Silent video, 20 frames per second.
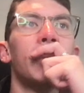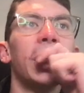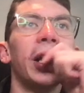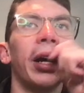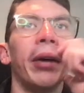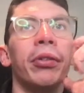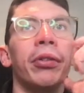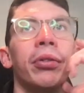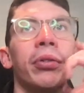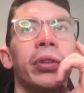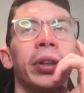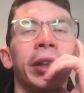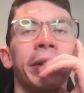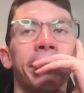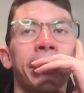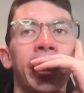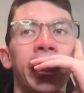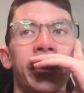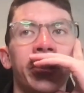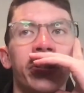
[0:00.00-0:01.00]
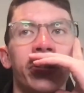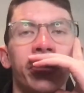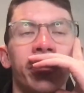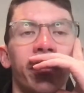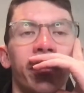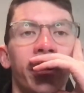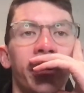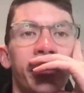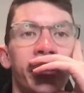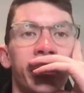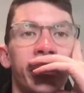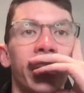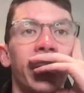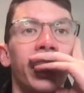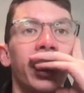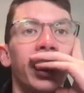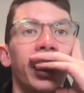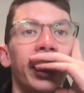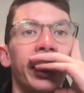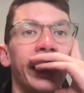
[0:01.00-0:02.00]
Have to forgive me, it's just frozen.
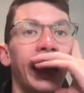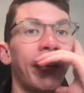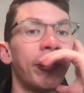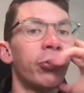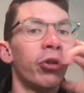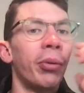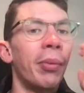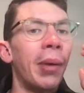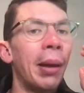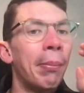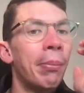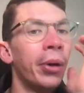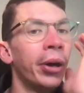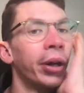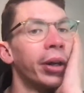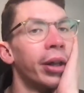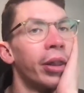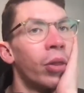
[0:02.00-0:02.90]
You have to remember